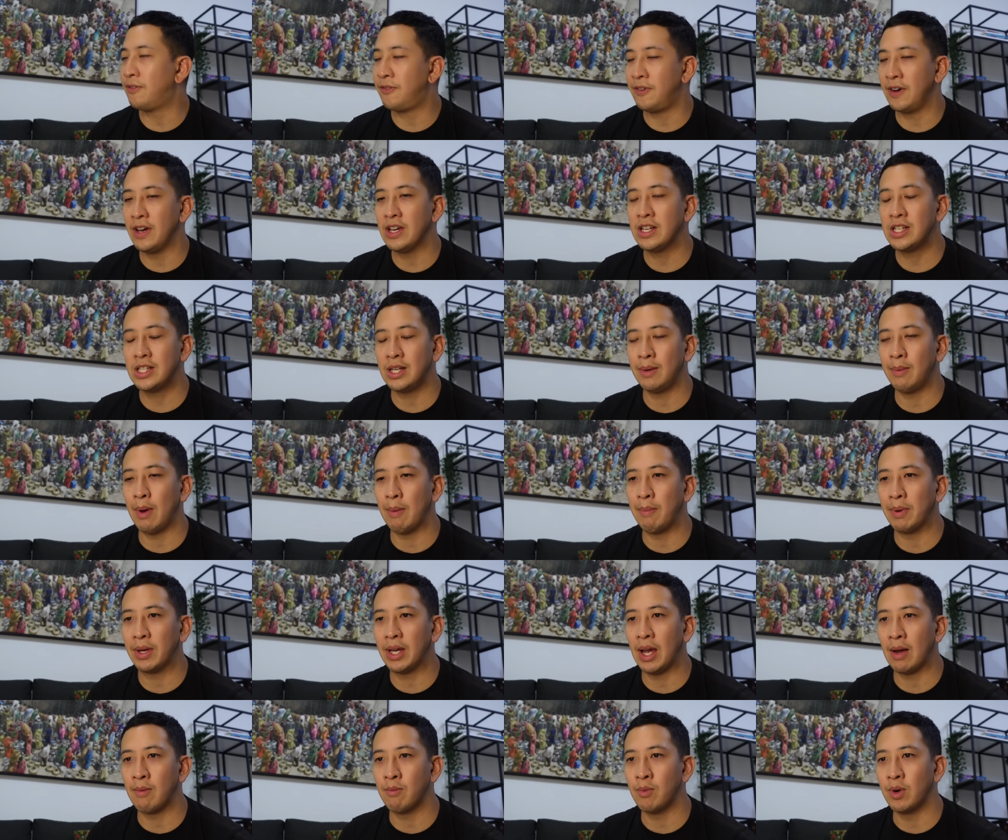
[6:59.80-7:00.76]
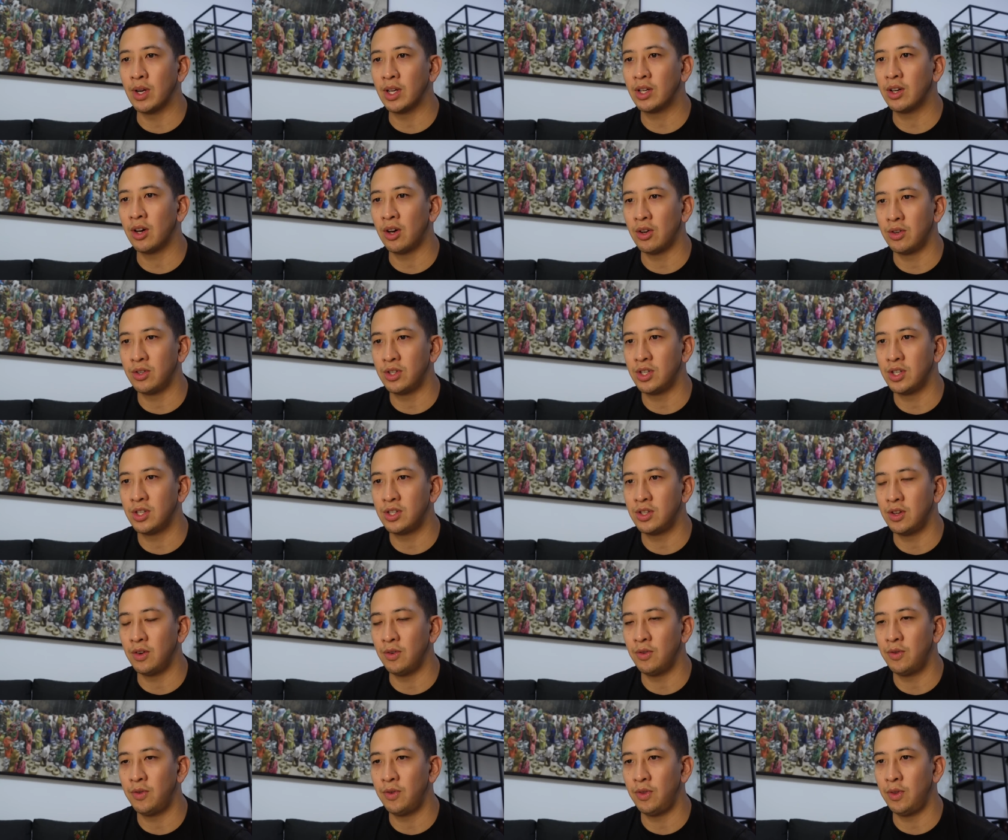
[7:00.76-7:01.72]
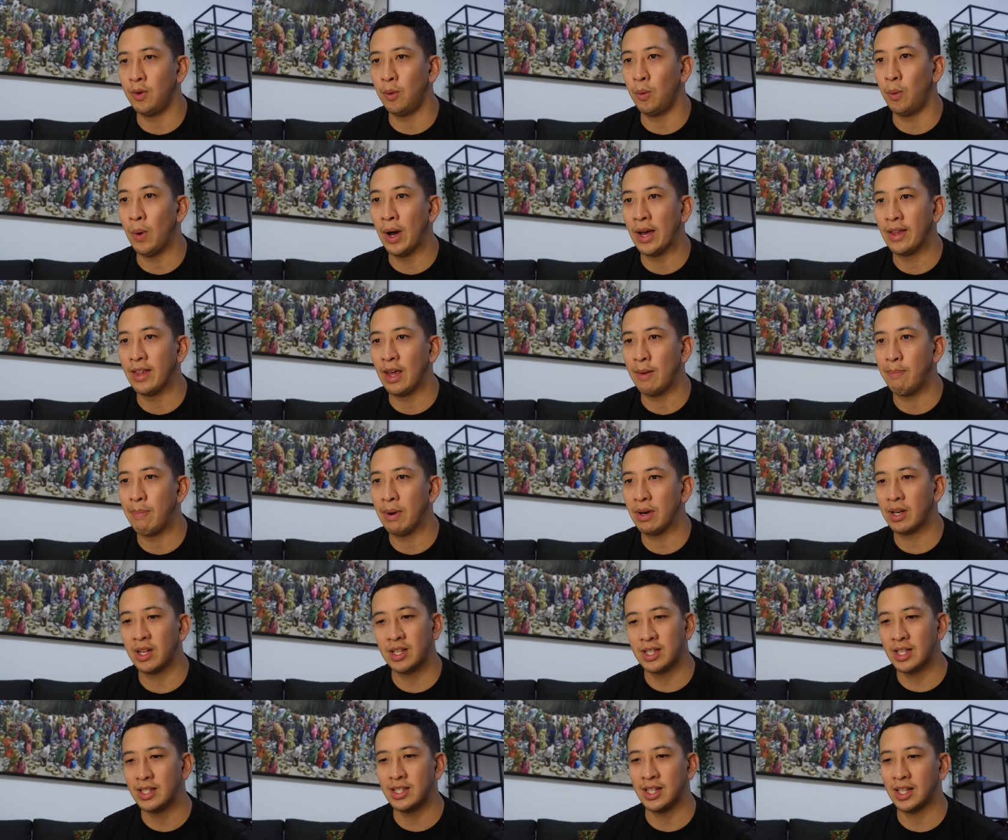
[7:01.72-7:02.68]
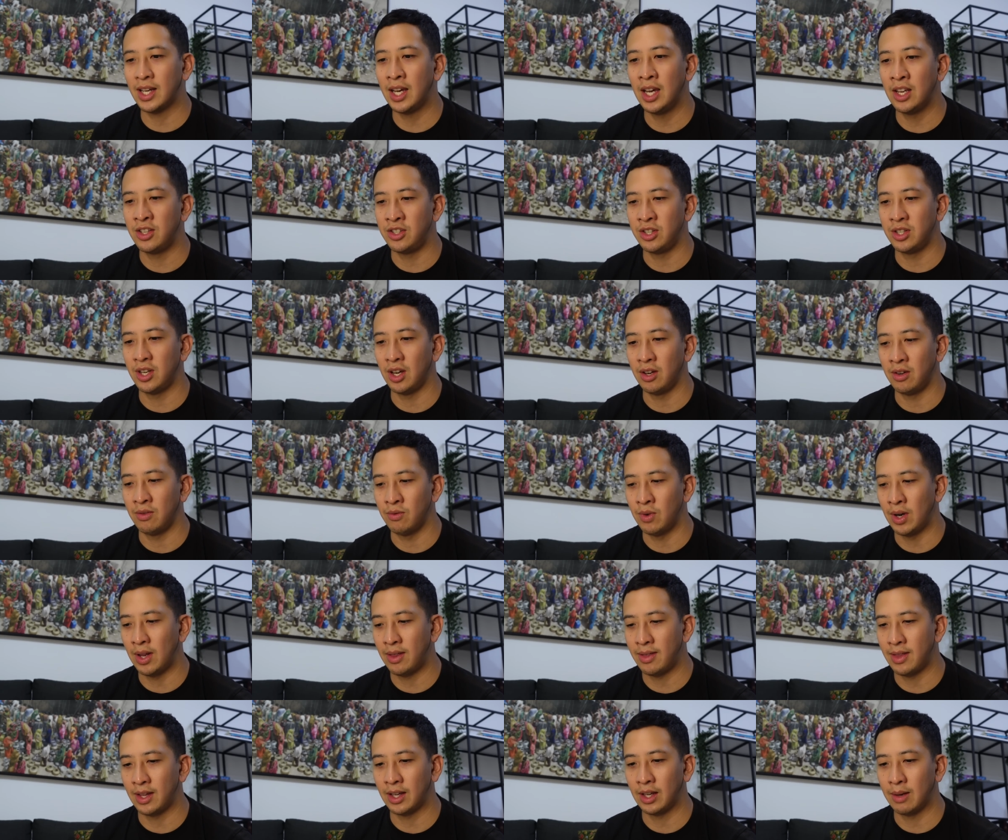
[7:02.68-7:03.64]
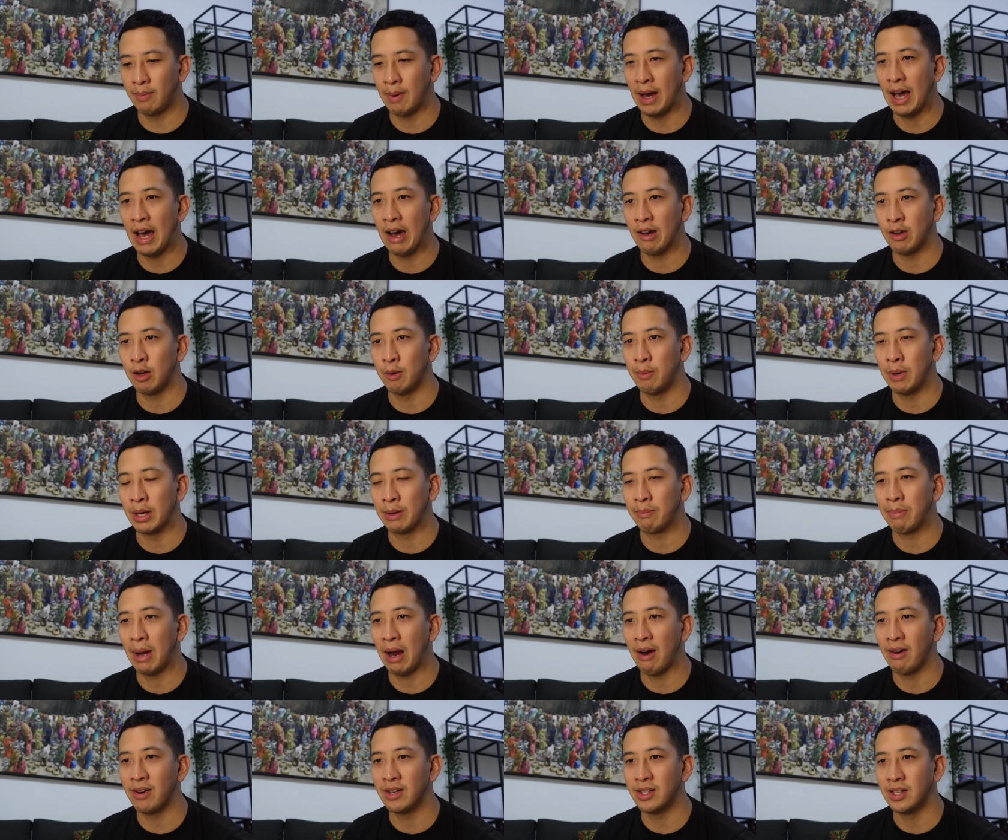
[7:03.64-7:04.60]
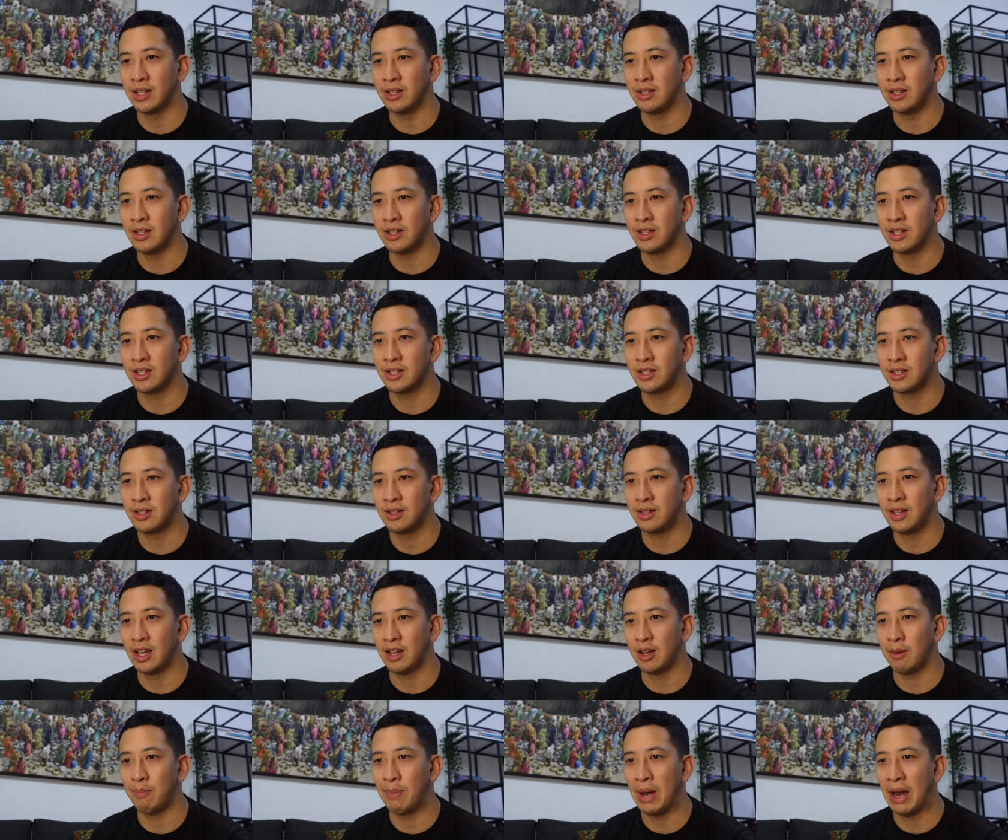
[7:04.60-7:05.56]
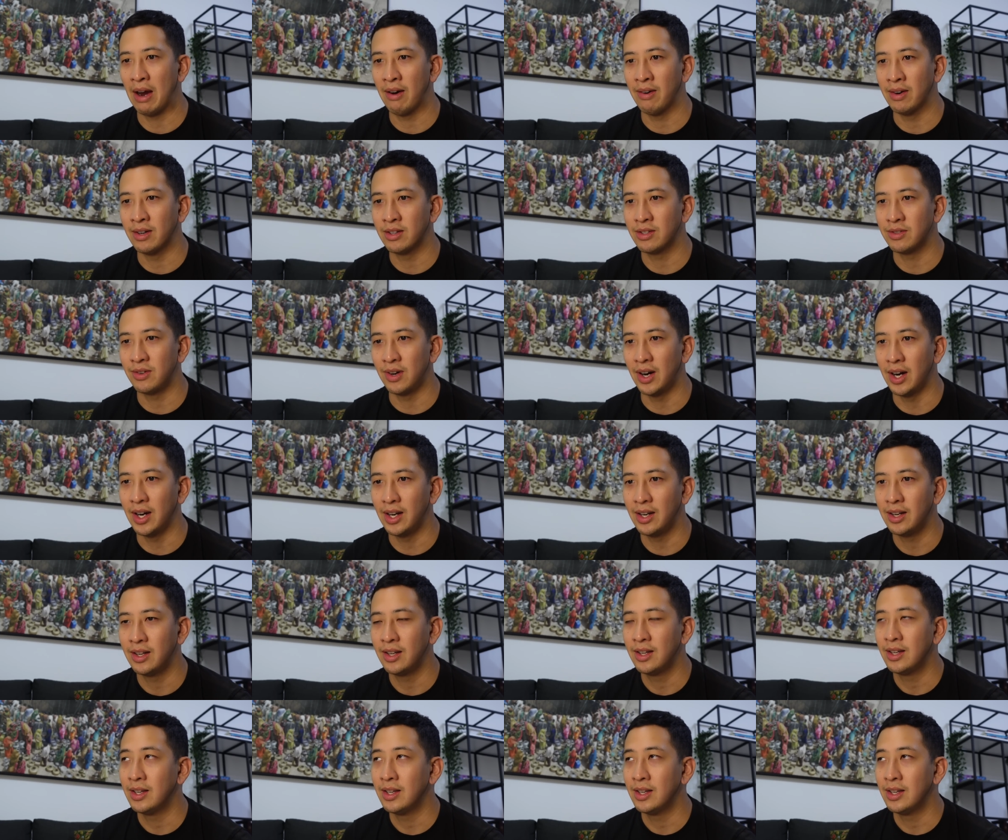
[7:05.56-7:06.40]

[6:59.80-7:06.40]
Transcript: first time I became really conscious of the way they, because as a kid you don't really think about how you're being parented. You're just, they're your parents, yeah. Right?